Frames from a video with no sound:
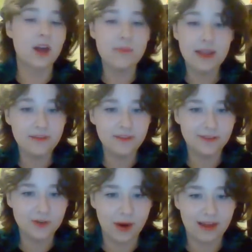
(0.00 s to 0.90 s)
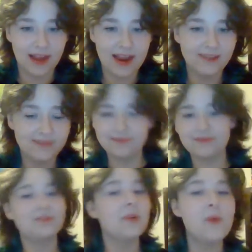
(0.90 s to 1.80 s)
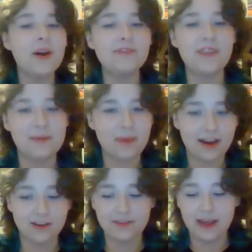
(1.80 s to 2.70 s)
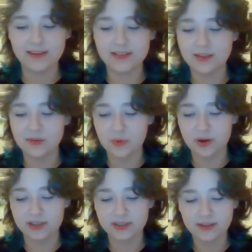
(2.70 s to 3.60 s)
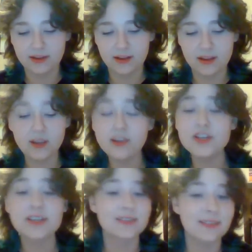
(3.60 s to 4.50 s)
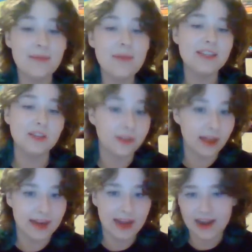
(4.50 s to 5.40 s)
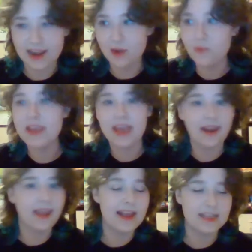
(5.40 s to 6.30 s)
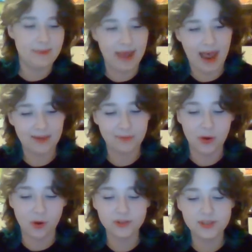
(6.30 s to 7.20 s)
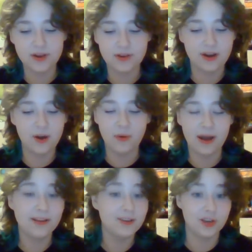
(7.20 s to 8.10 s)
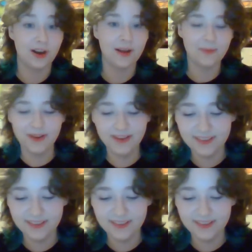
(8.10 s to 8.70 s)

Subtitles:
stop making fun of Twilight. From one vampire fan to the world, it makes you look like an idiot. We get it, it's bad, but also, you know what? Shut up.